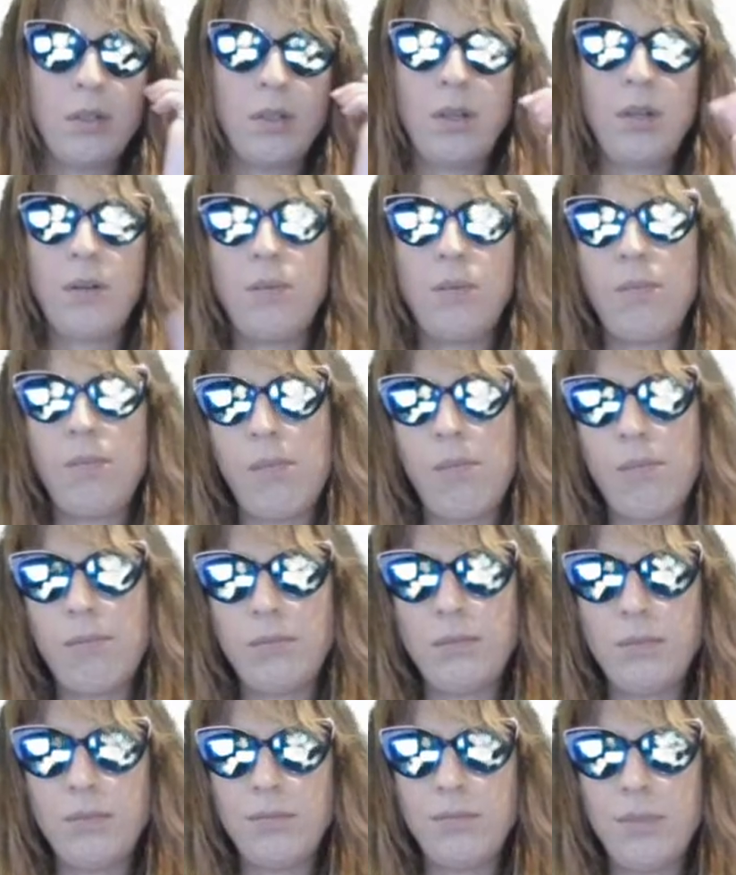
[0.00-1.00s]
Oh,
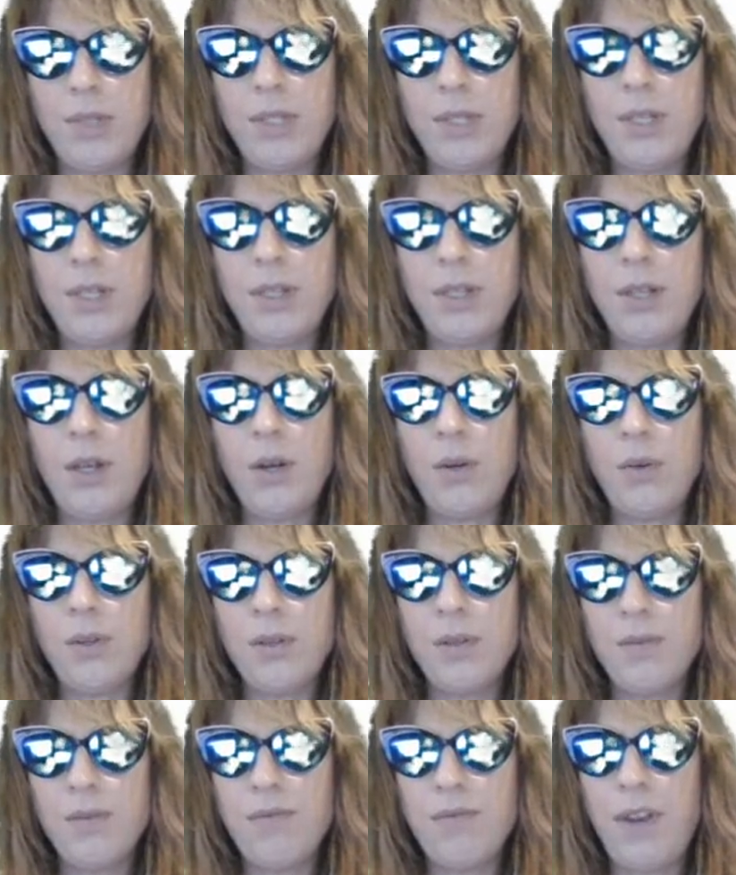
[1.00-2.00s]
it didn't load.
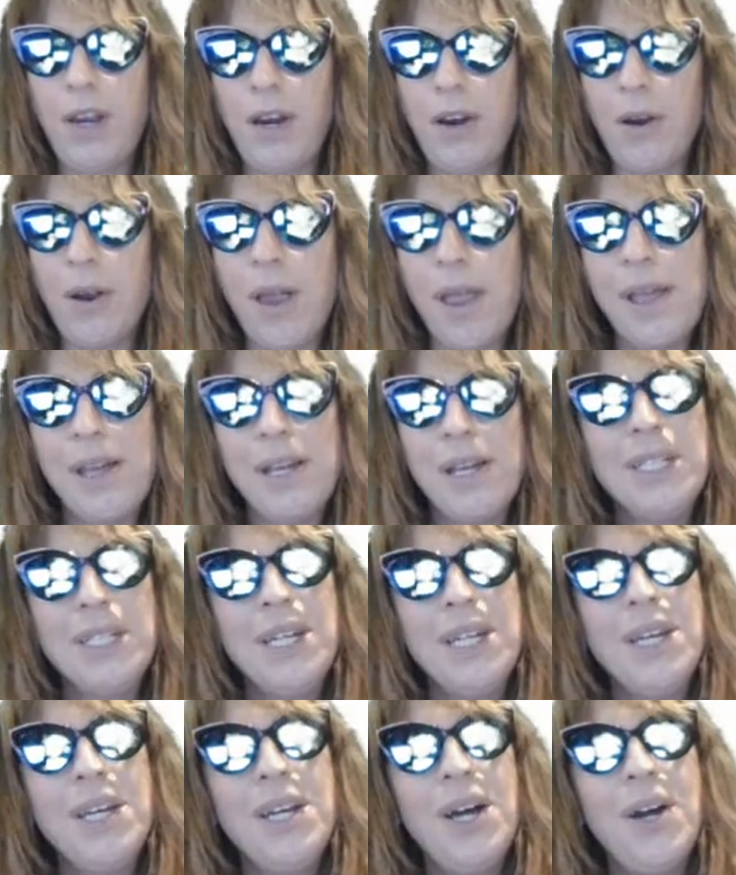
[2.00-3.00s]
Fair.
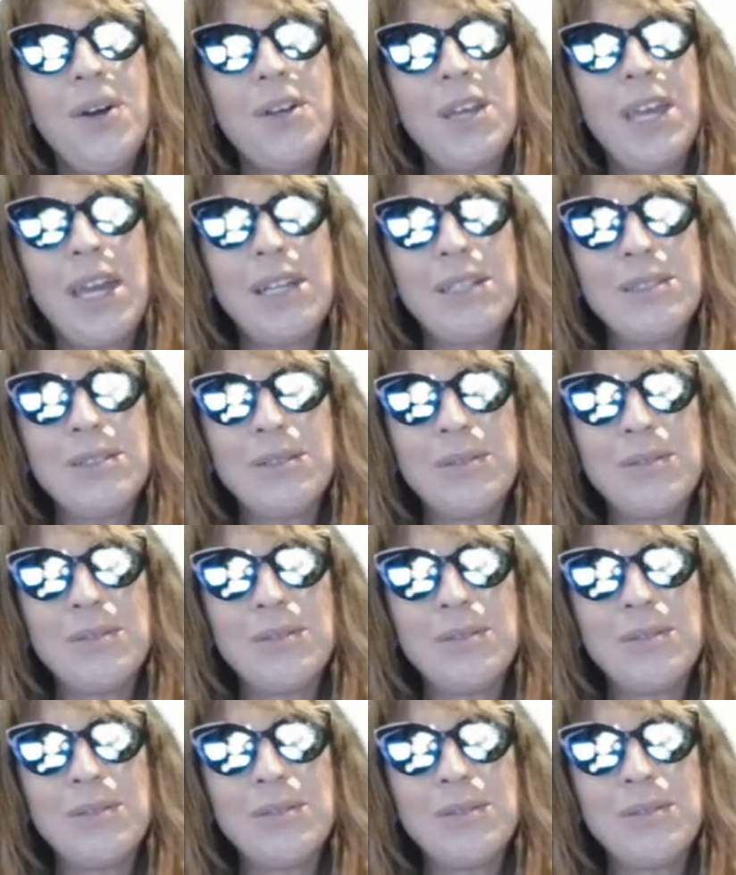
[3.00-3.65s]
Okay.